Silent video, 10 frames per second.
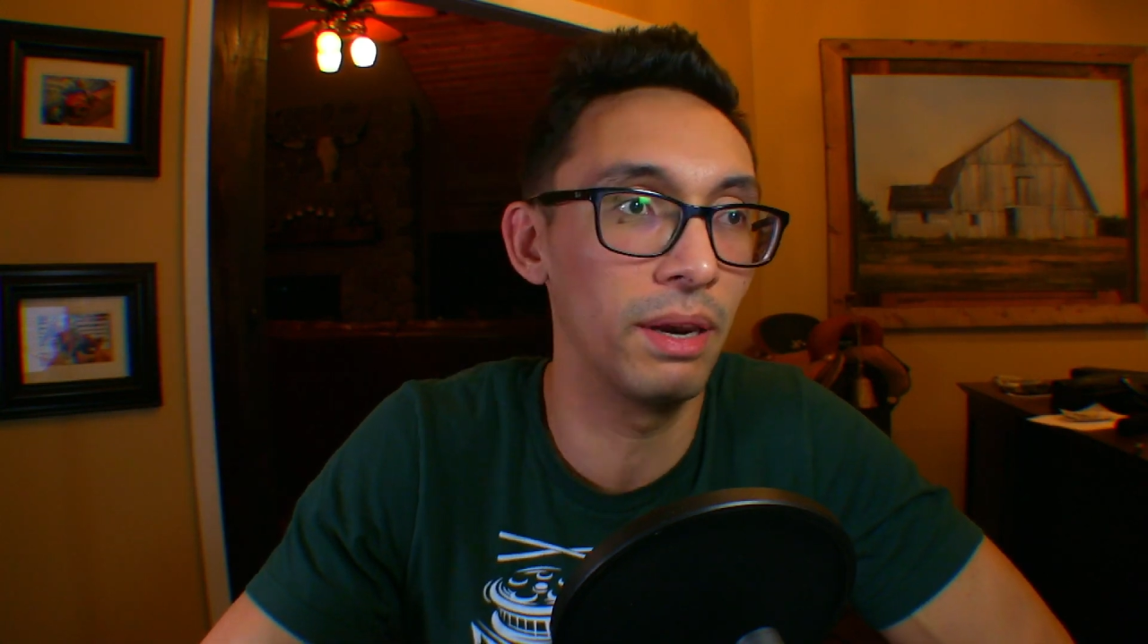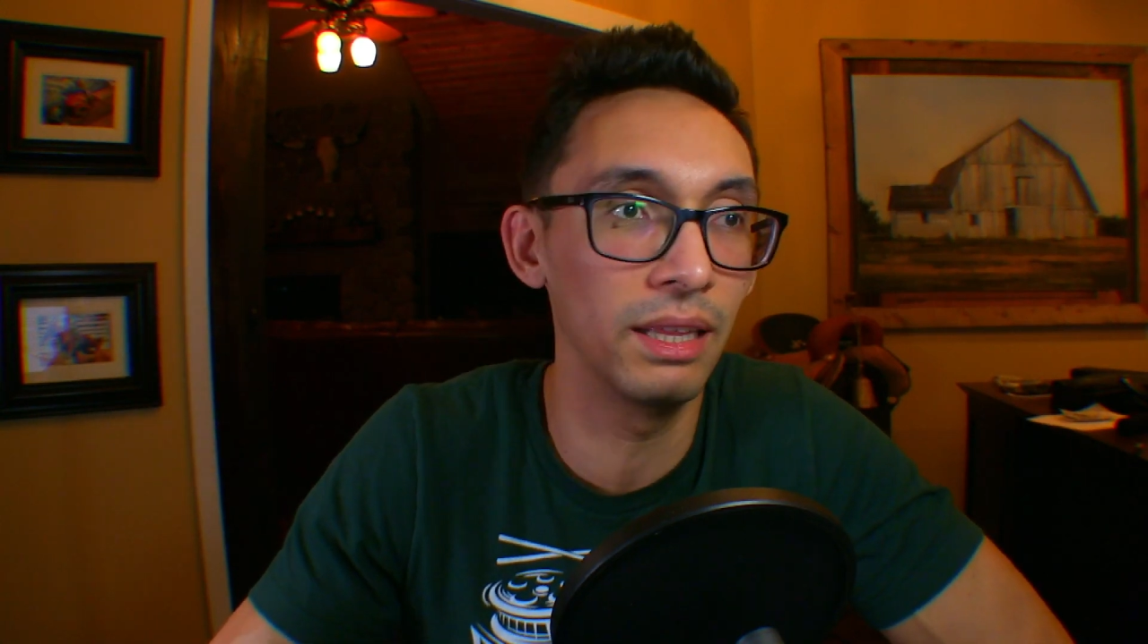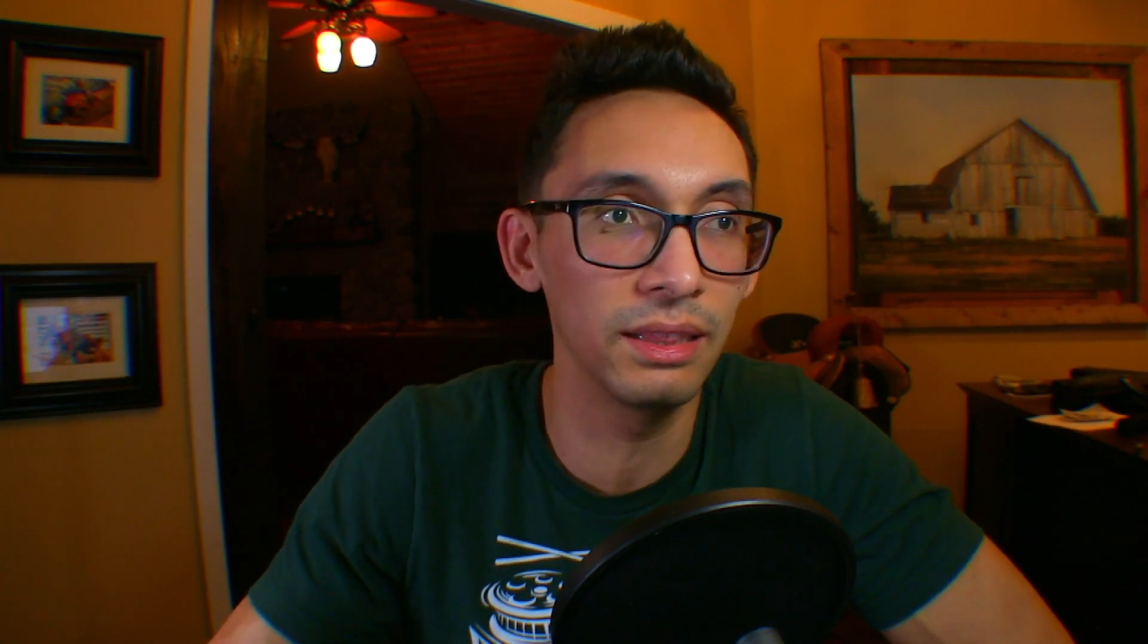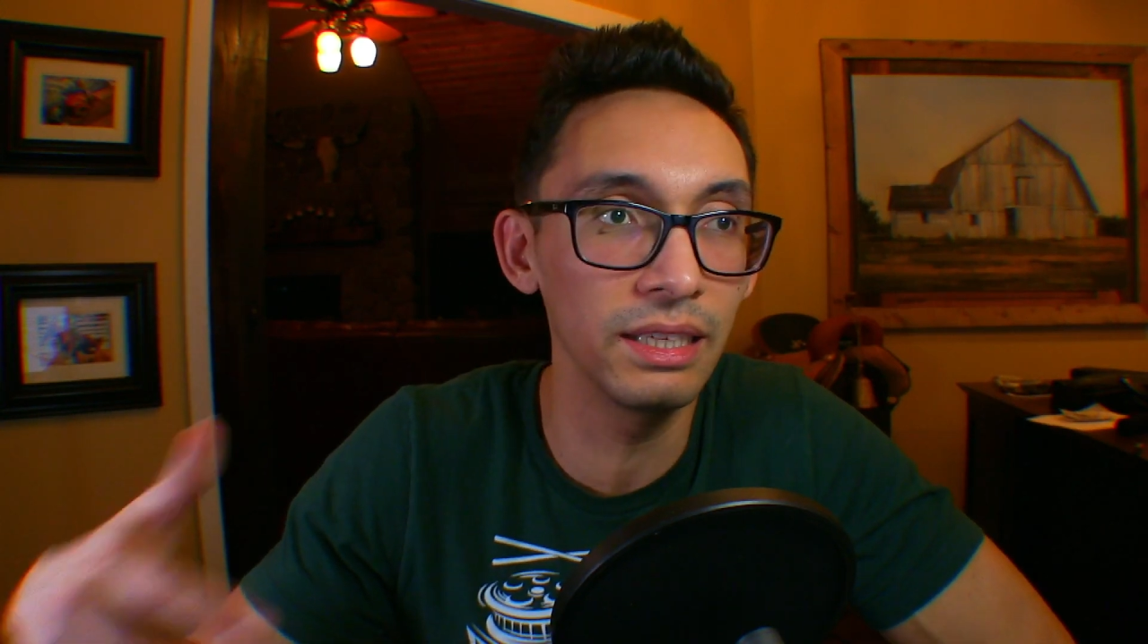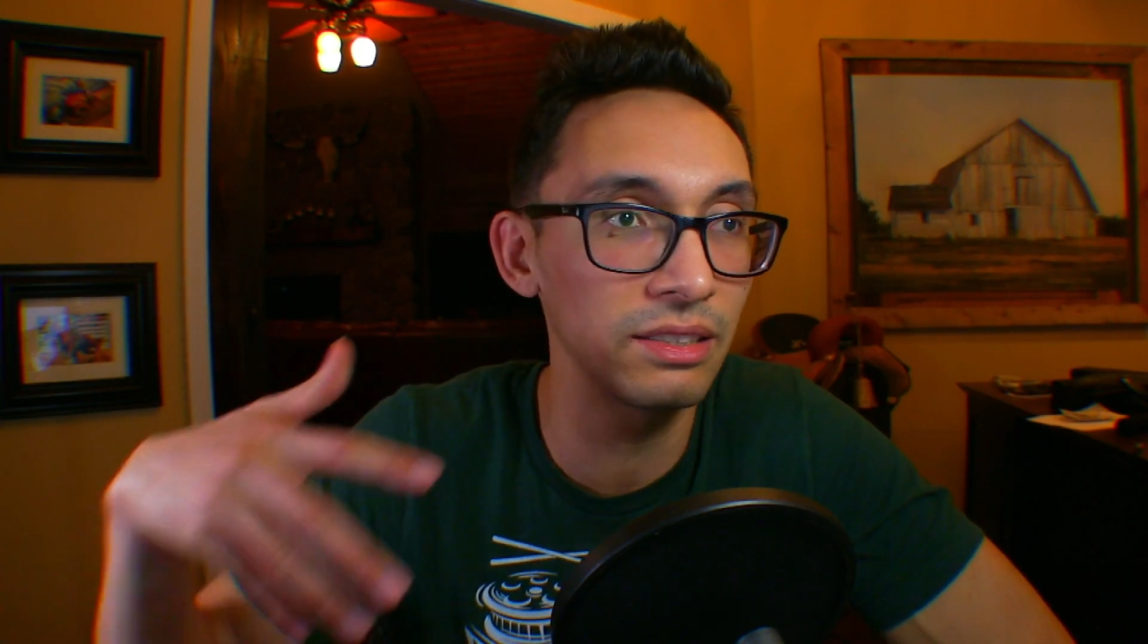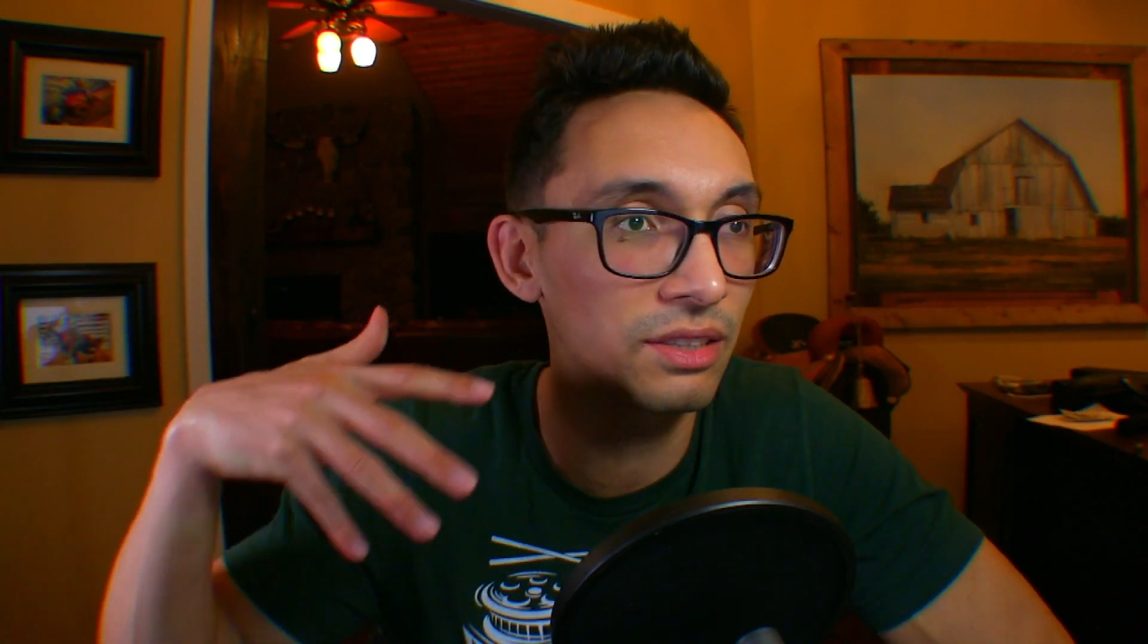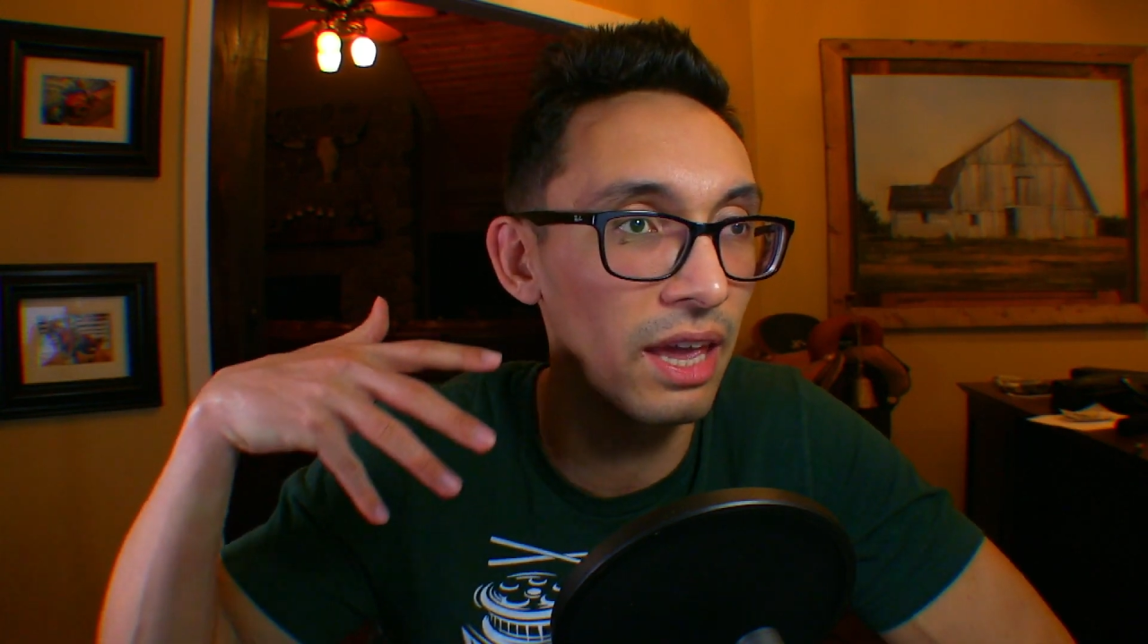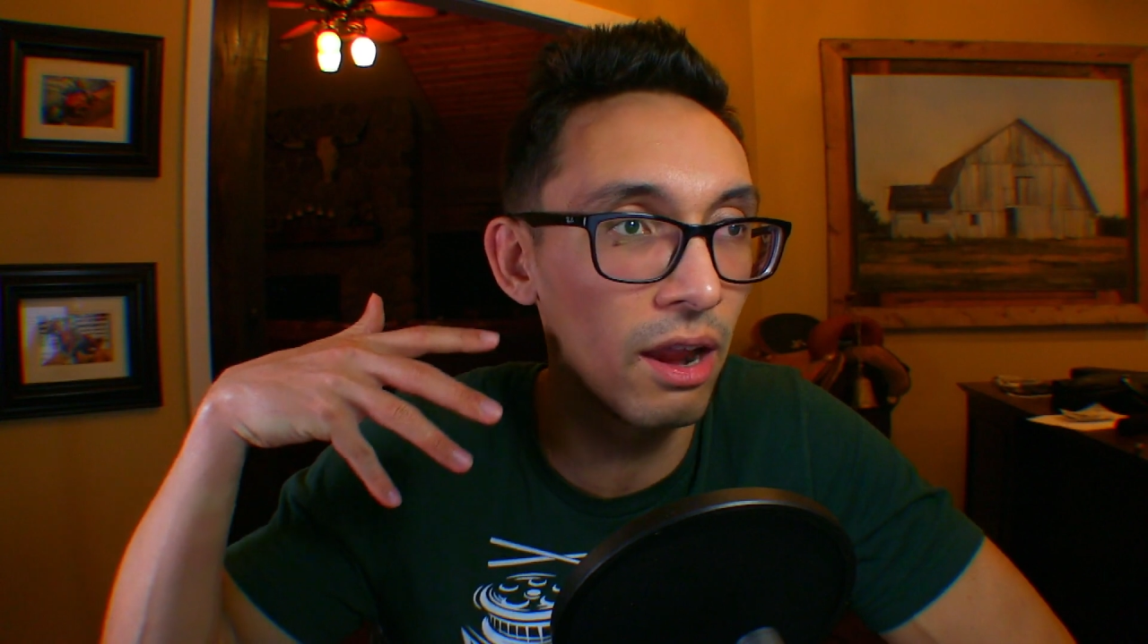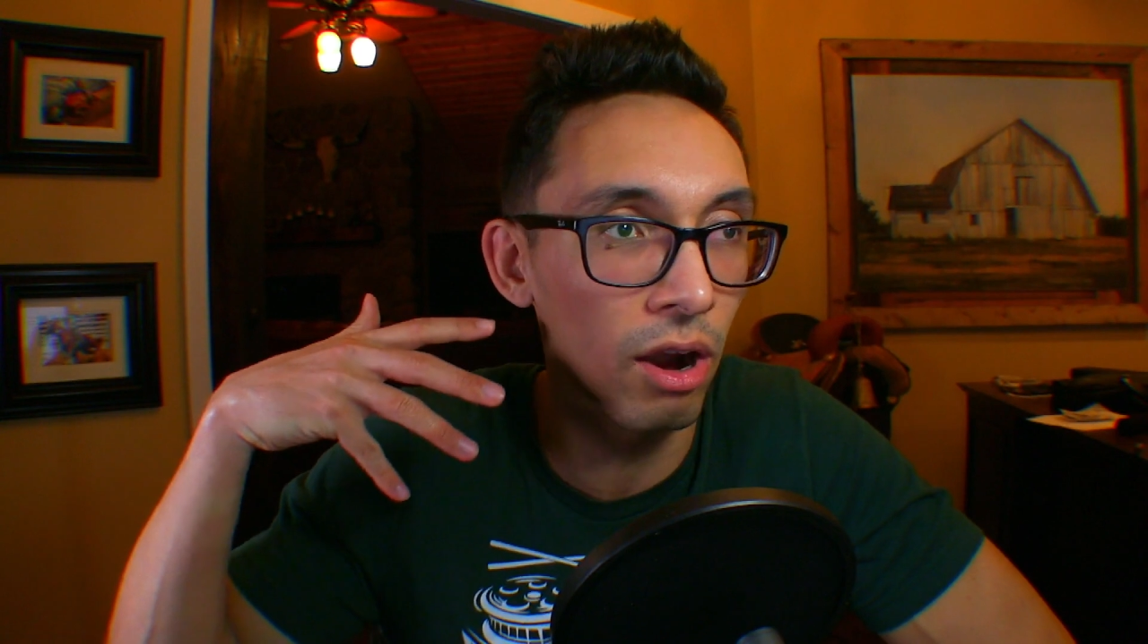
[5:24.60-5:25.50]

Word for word: but at least they